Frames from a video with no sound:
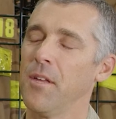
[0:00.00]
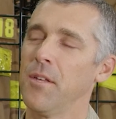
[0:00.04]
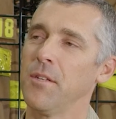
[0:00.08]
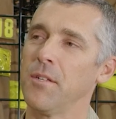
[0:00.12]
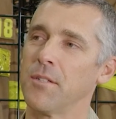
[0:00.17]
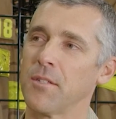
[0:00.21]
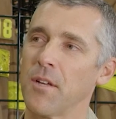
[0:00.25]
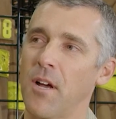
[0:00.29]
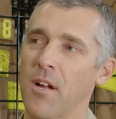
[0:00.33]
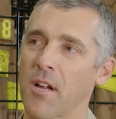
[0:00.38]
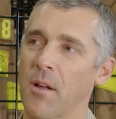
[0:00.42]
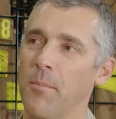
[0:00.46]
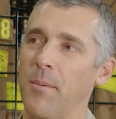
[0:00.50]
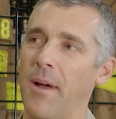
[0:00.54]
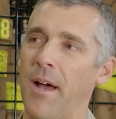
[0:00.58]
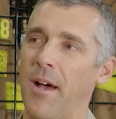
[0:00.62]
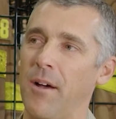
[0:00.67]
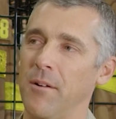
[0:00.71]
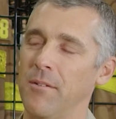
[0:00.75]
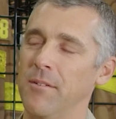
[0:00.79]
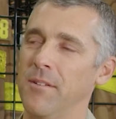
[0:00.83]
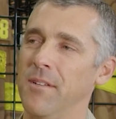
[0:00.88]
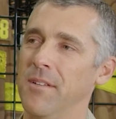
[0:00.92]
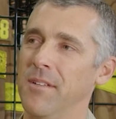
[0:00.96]
You talk
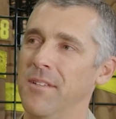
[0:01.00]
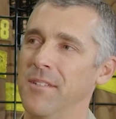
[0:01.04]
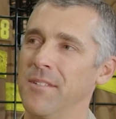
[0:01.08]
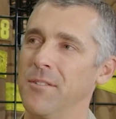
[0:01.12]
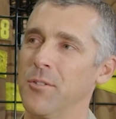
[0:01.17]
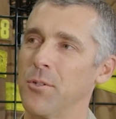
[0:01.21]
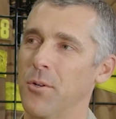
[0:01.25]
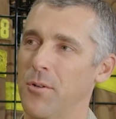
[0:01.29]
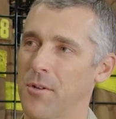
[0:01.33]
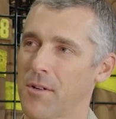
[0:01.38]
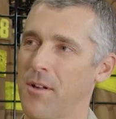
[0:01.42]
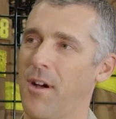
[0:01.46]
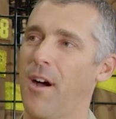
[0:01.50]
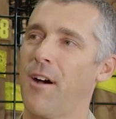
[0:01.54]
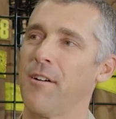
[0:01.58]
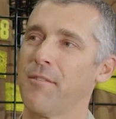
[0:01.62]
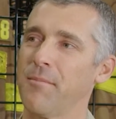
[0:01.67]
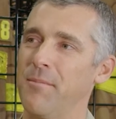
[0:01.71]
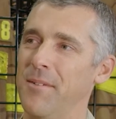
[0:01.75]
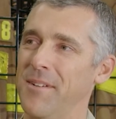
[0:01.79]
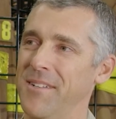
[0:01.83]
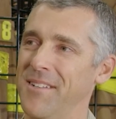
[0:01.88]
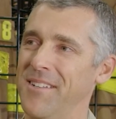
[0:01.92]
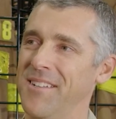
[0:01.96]
about Joel Kaufman.